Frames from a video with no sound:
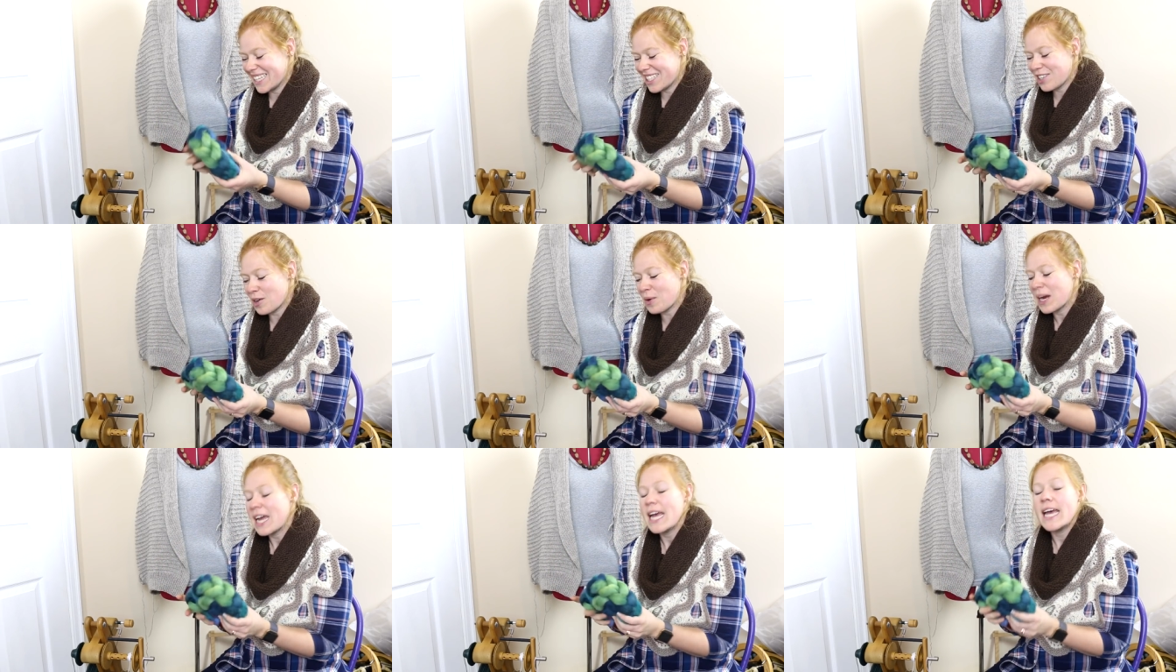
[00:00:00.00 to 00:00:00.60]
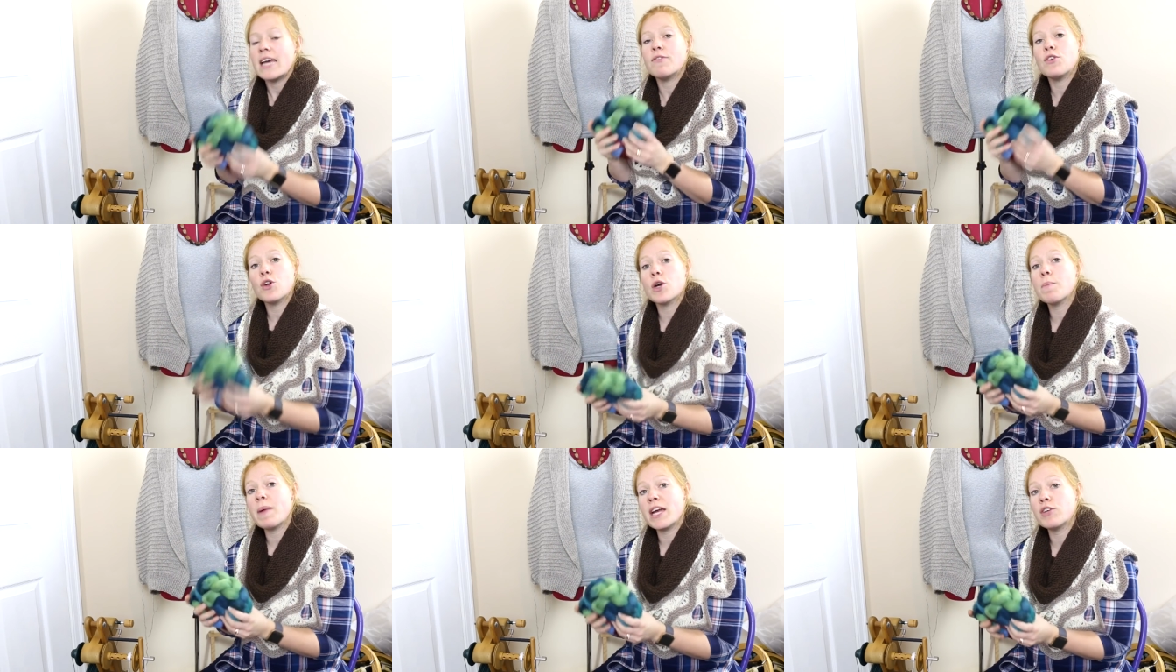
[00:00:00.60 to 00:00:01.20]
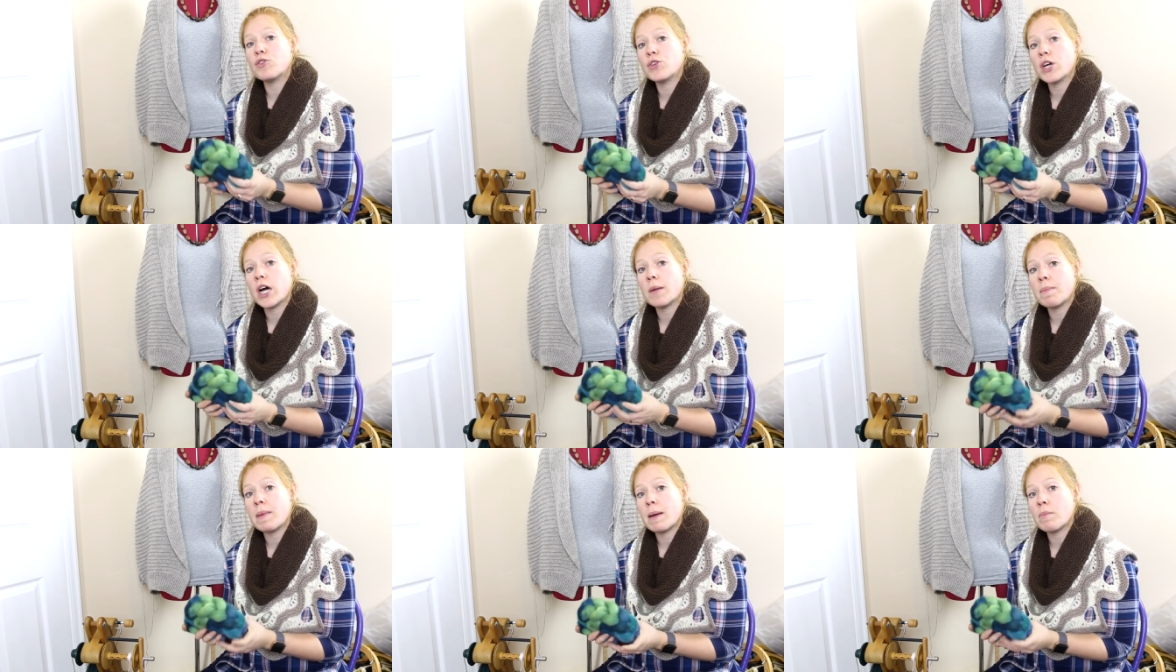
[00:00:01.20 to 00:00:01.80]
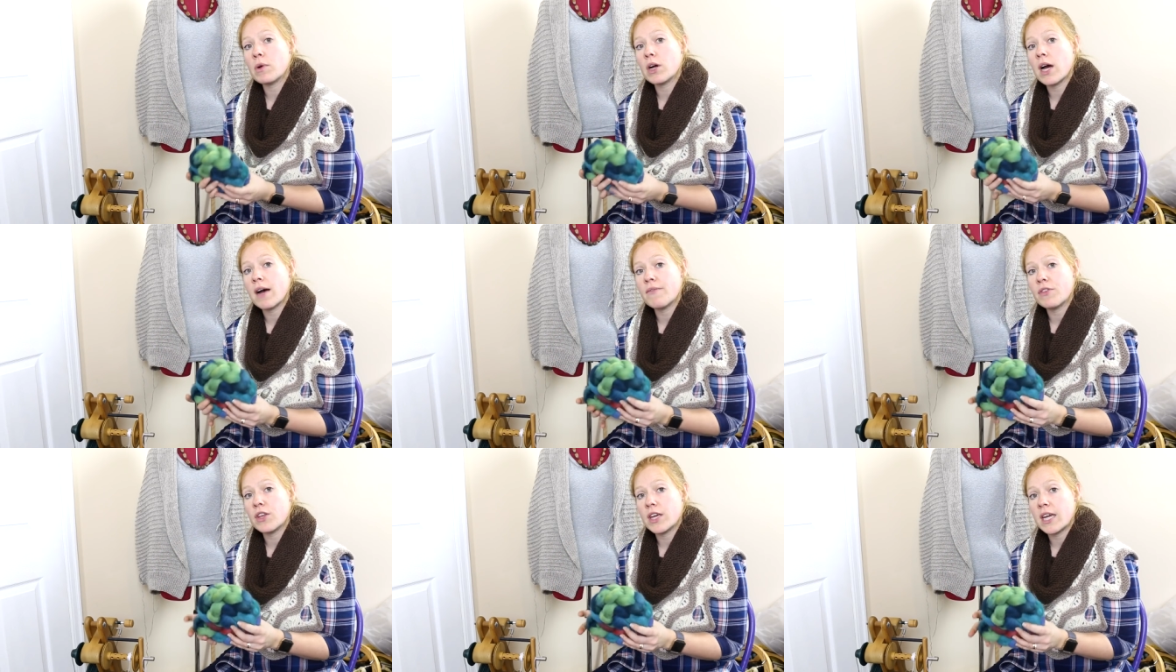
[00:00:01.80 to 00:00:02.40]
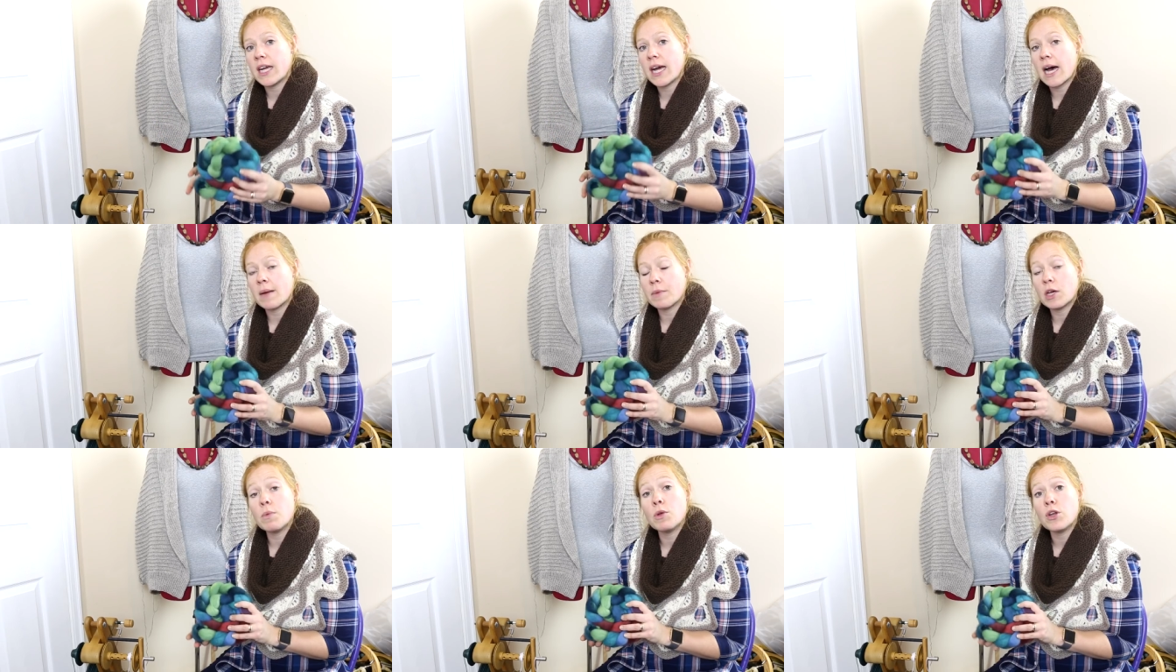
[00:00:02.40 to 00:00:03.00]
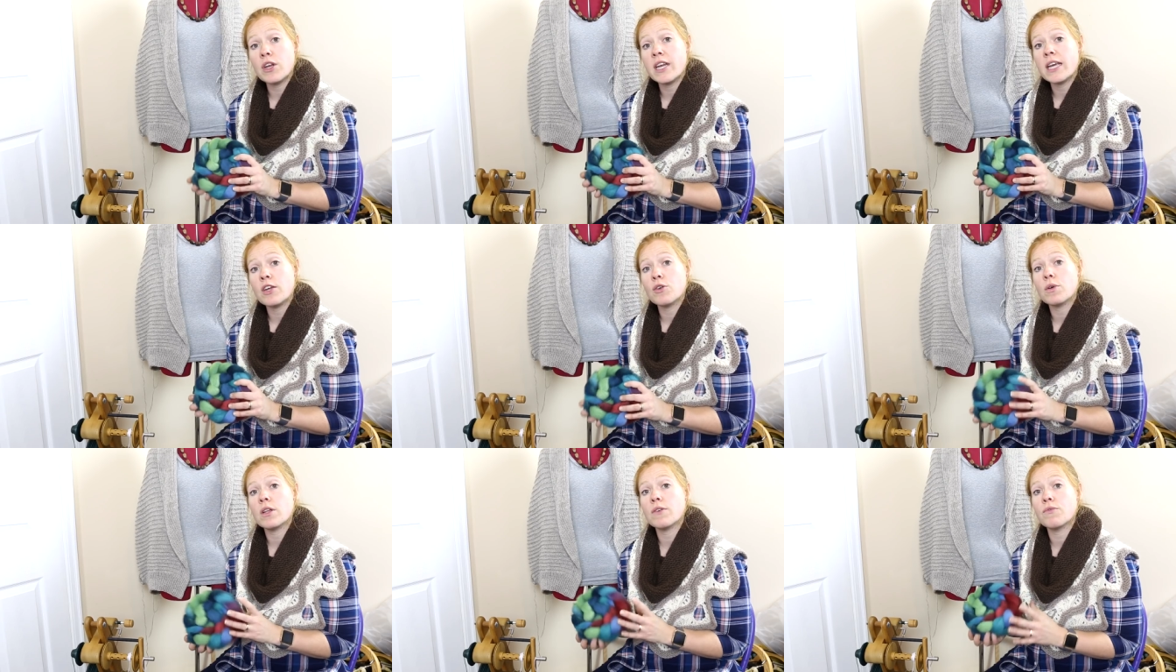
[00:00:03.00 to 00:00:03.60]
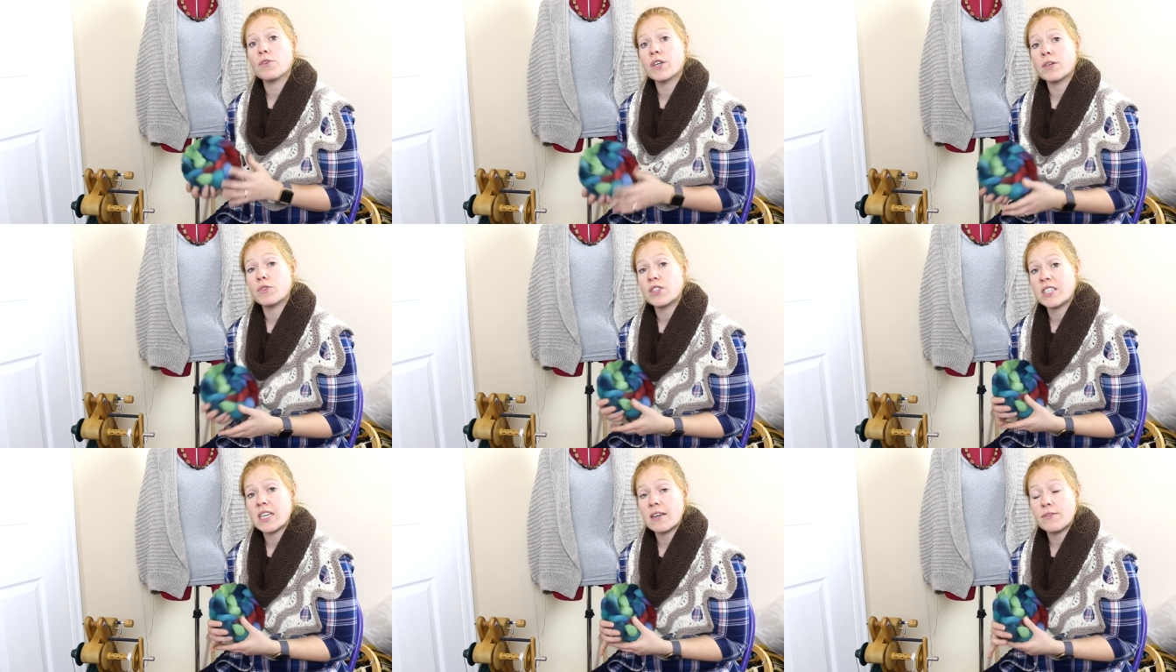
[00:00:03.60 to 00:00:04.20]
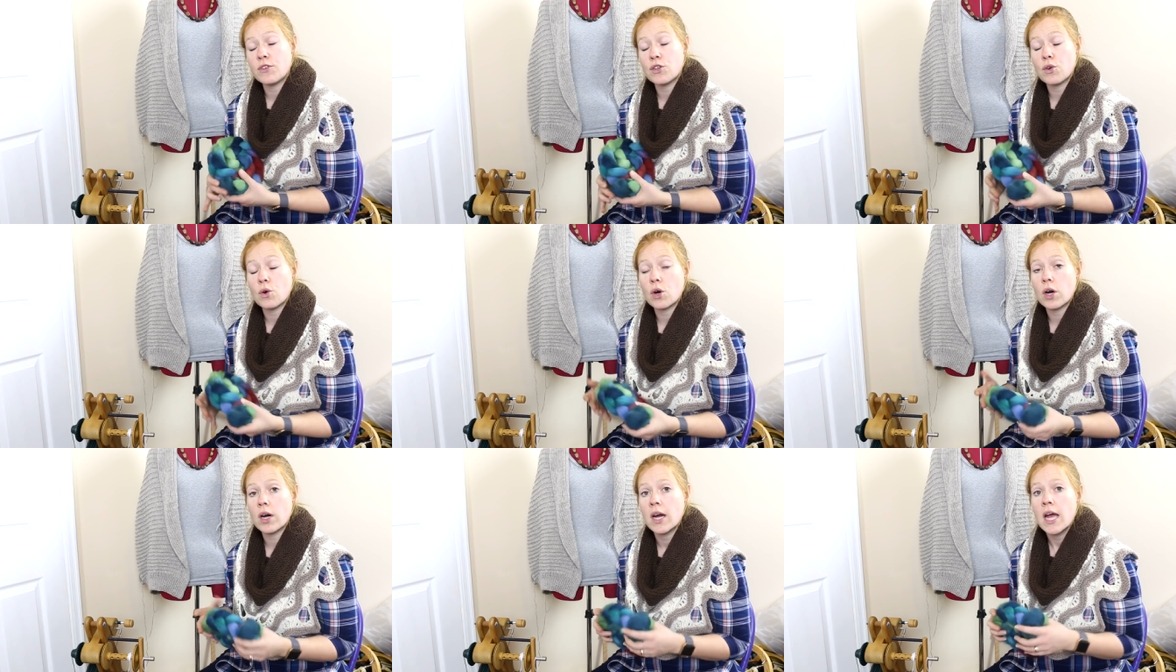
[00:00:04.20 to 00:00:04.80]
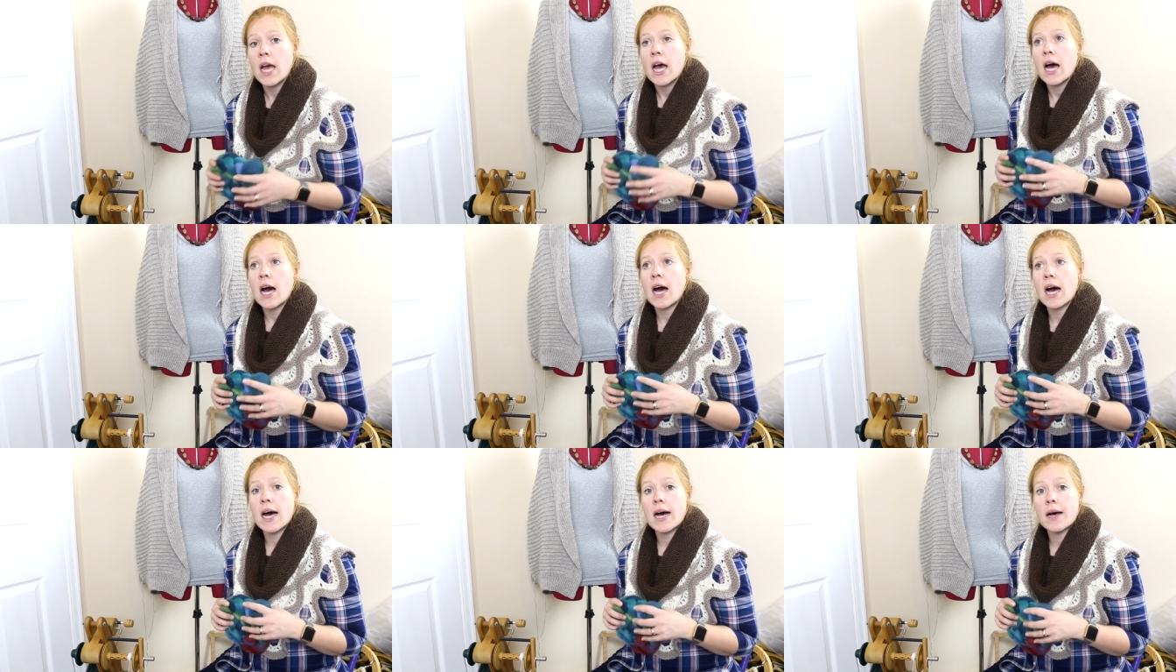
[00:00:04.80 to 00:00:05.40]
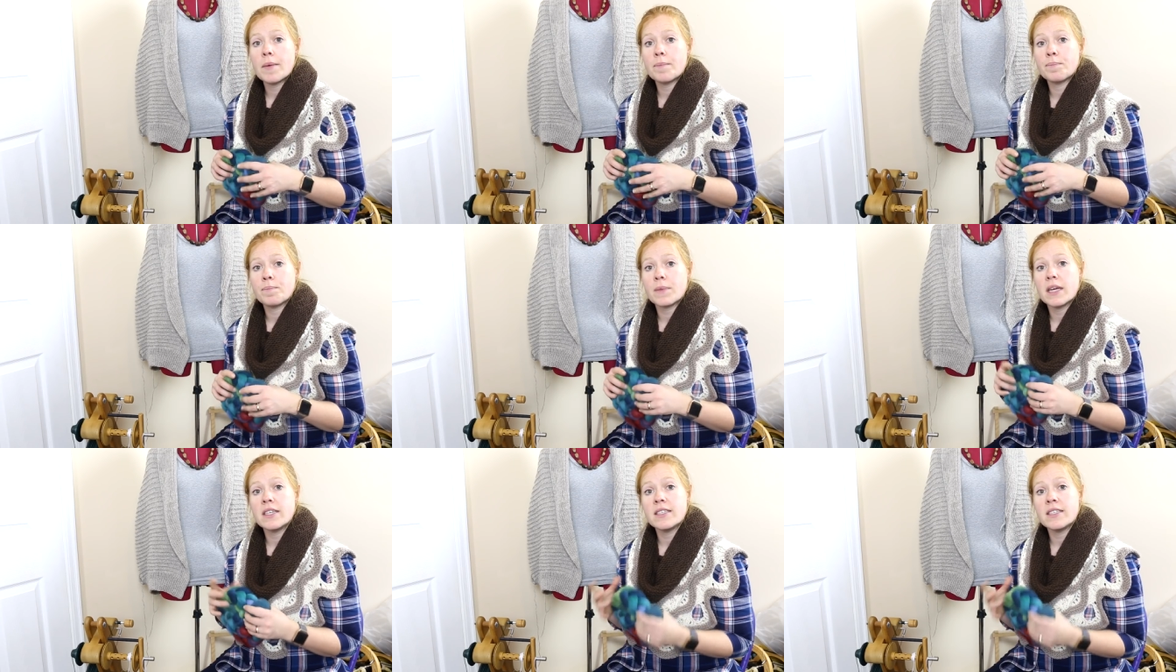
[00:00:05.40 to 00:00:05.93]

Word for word: So if you're a Patreon member of the um, community, you will have received your um,